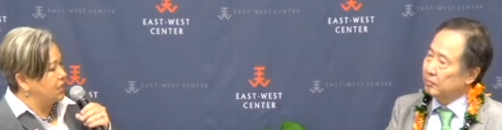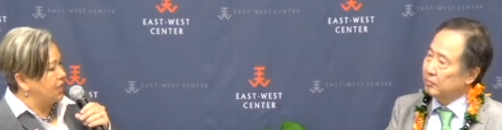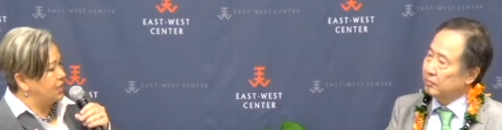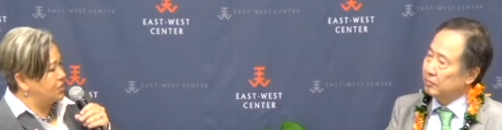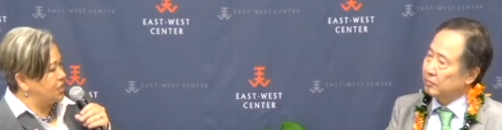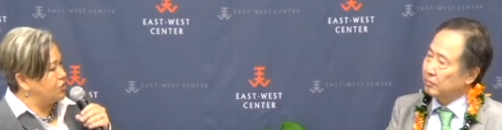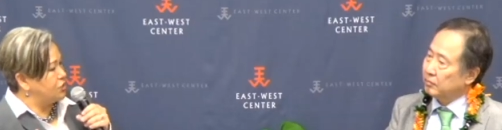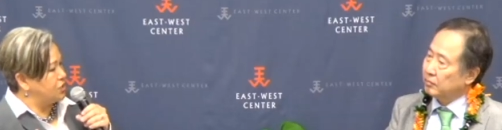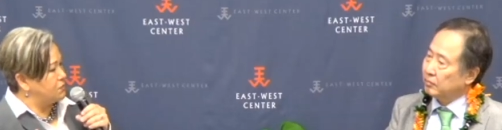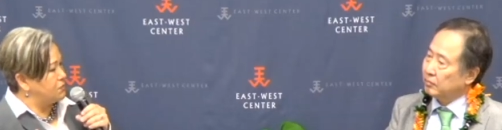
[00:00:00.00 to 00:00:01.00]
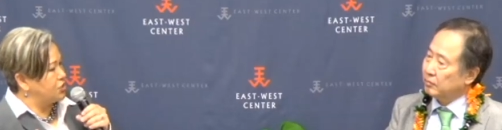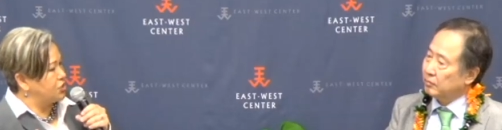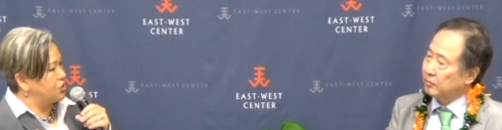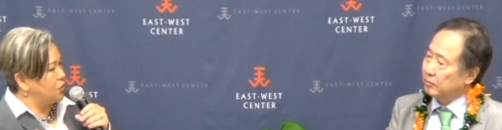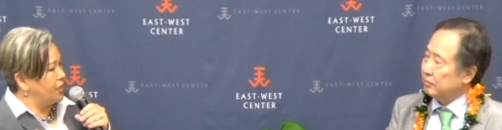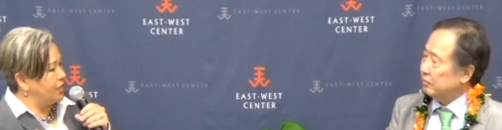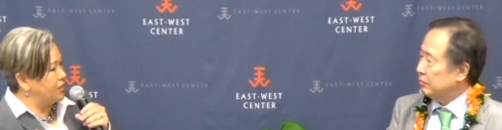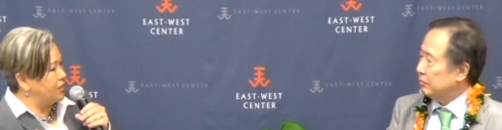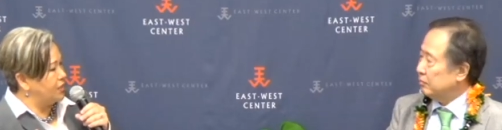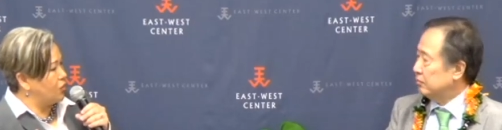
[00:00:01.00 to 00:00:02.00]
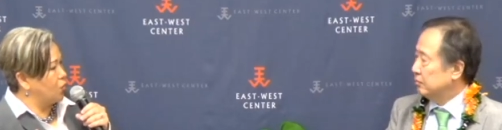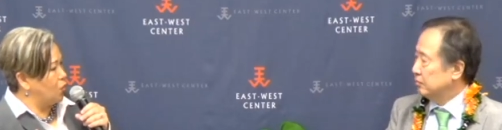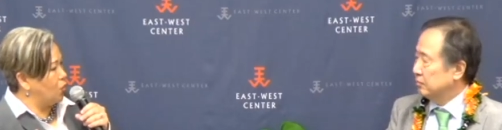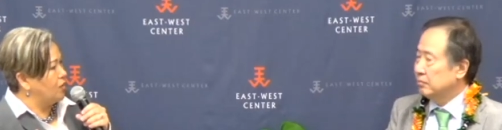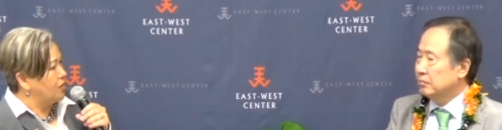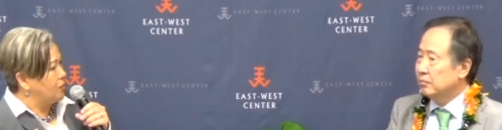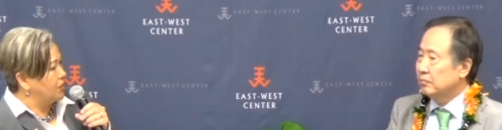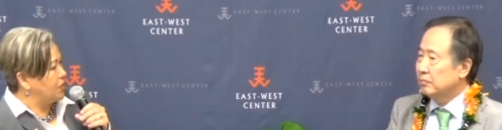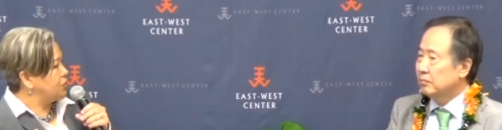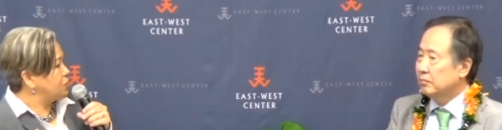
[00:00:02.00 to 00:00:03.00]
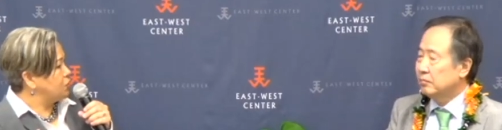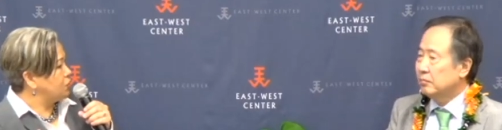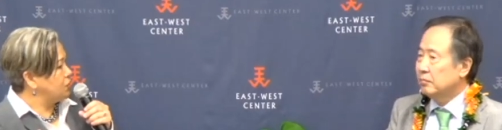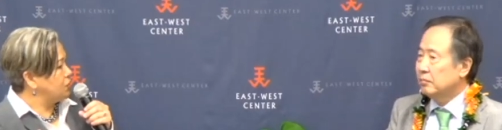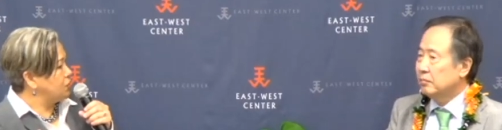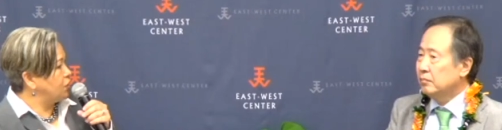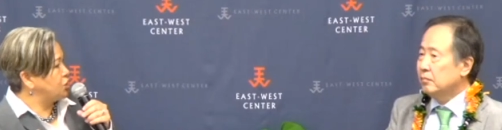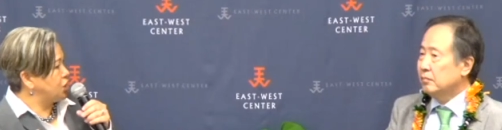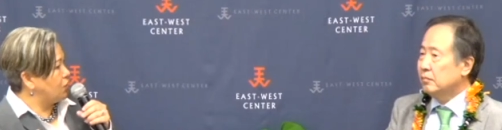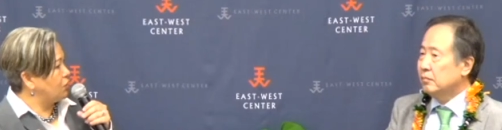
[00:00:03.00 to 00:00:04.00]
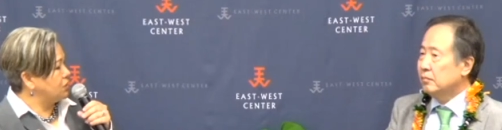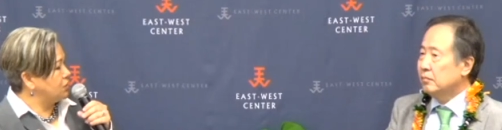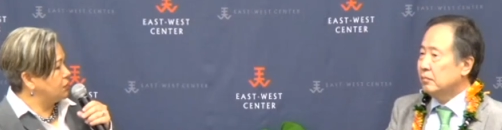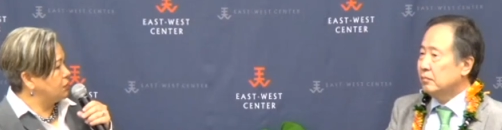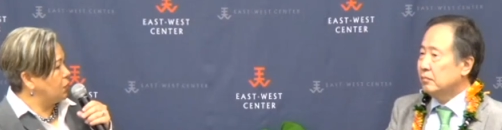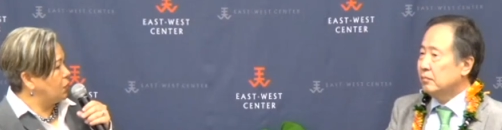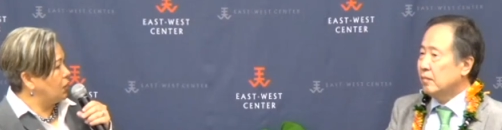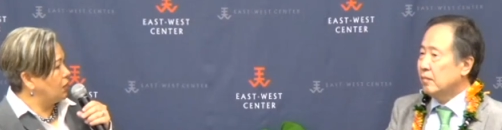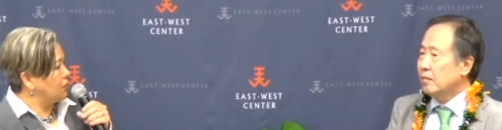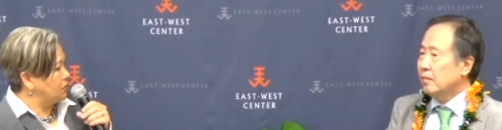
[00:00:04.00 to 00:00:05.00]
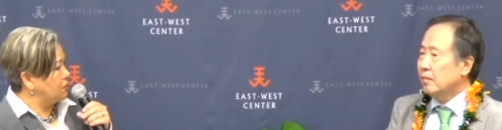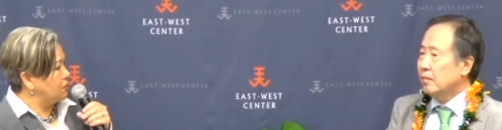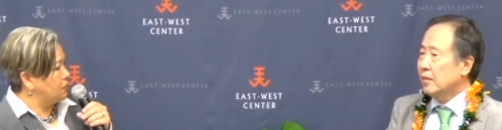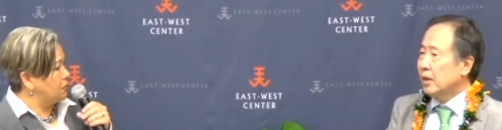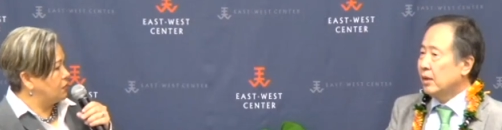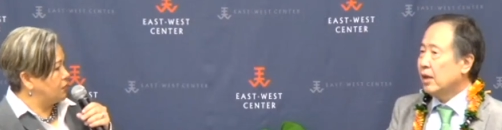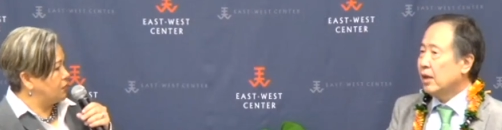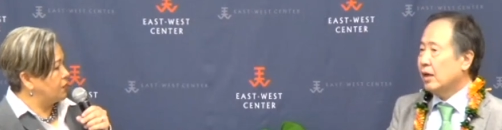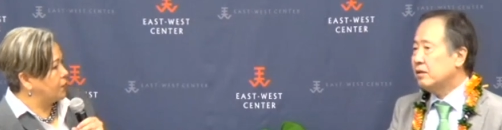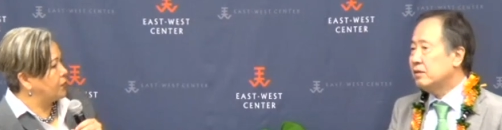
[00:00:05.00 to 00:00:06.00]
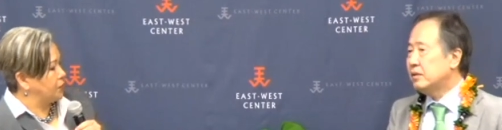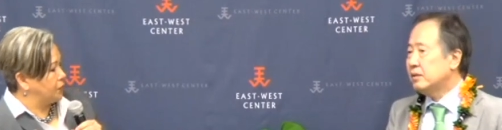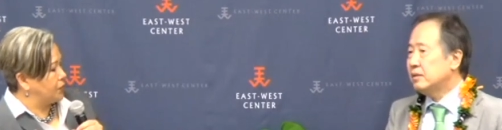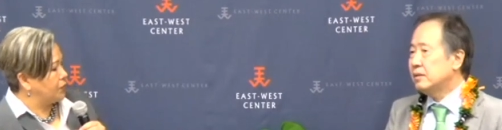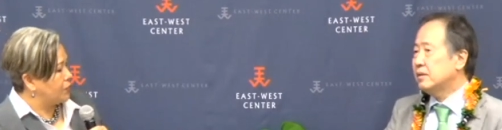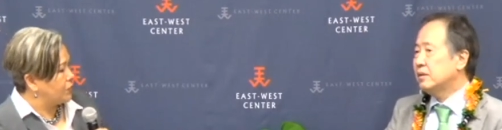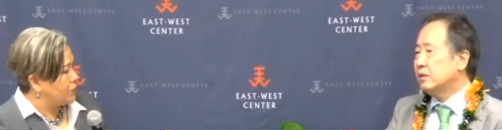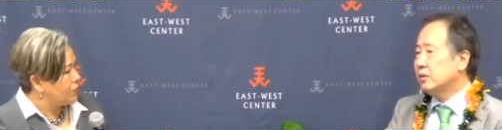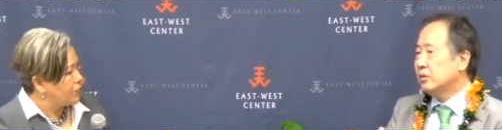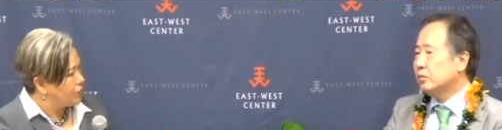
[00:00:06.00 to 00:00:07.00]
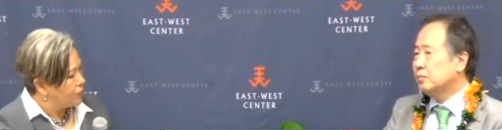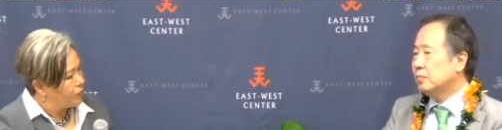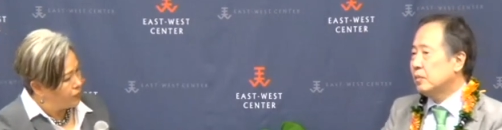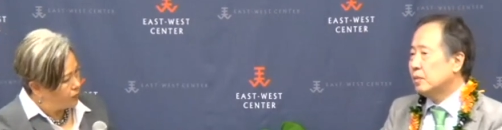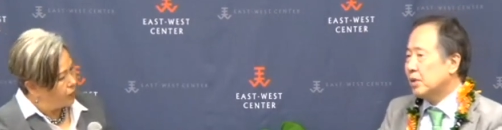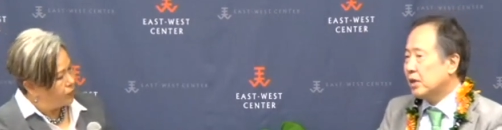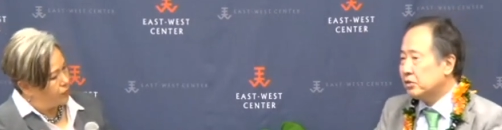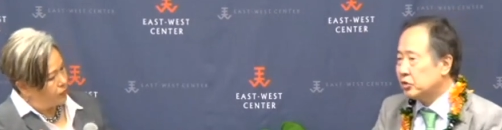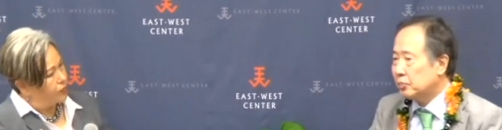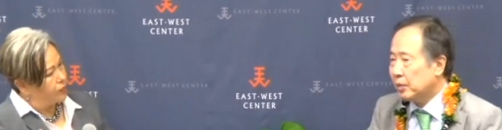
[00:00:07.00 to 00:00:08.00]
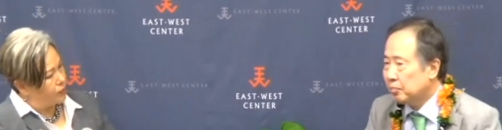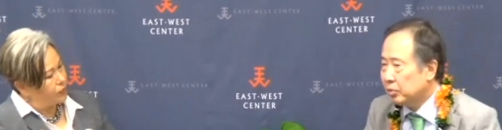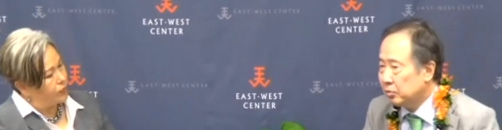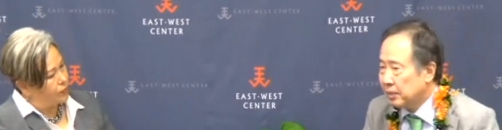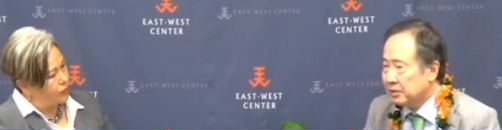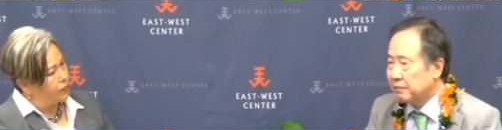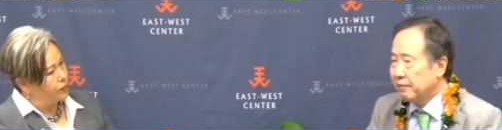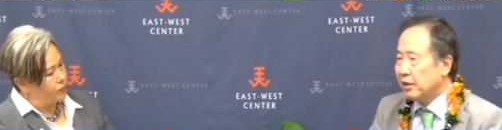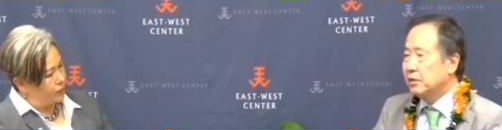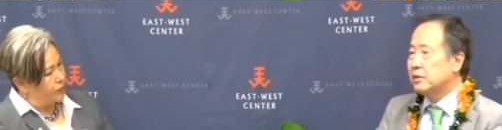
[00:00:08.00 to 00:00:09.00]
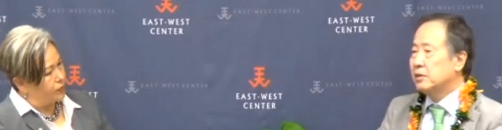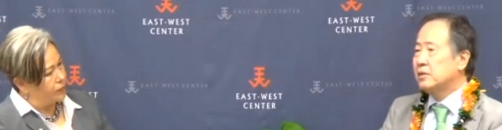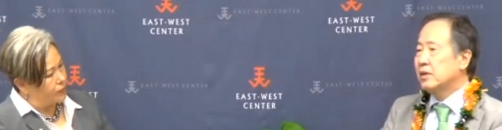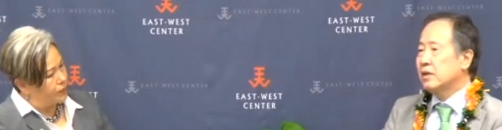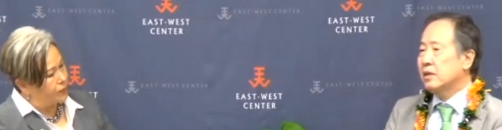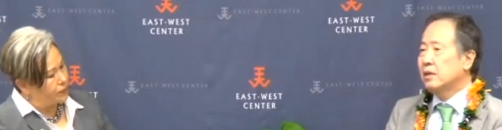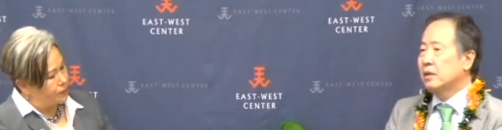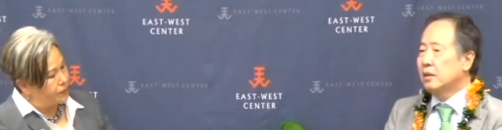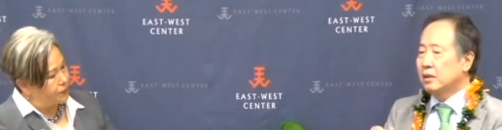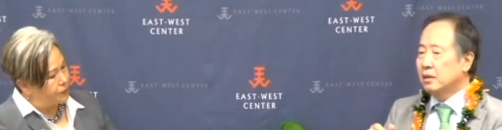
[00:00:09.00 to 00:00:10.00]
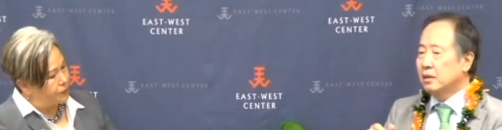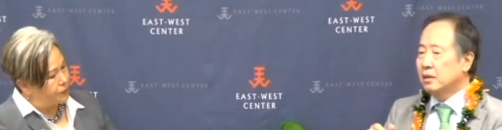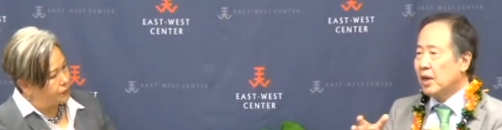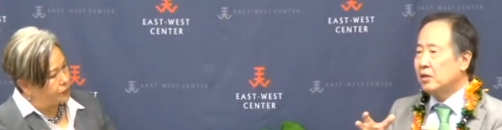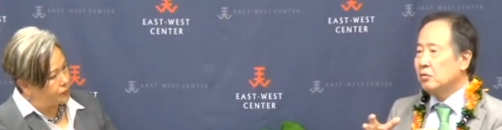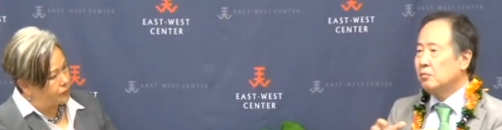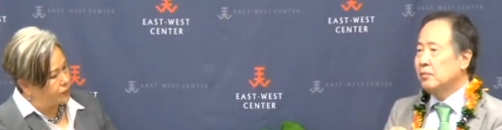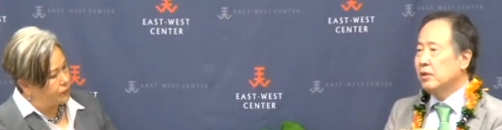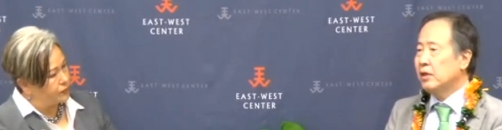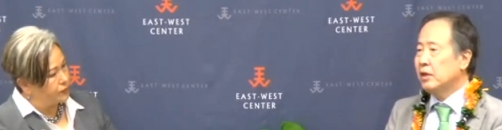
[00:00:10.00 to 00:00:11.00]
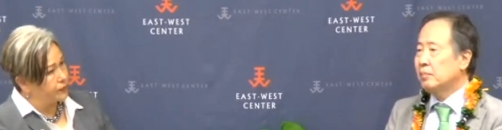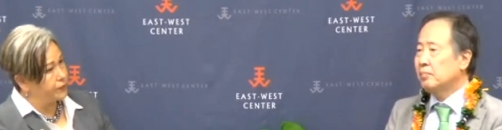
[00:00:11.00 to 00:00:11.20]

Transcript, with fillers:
Speaker 1: and and you did mention Hawaii and our role, but I just wondered if you could share a little bit more.
Speaker 2: Yeah, I think you know, partnership in Blue Pacific is, is uh, the part of the, uh, the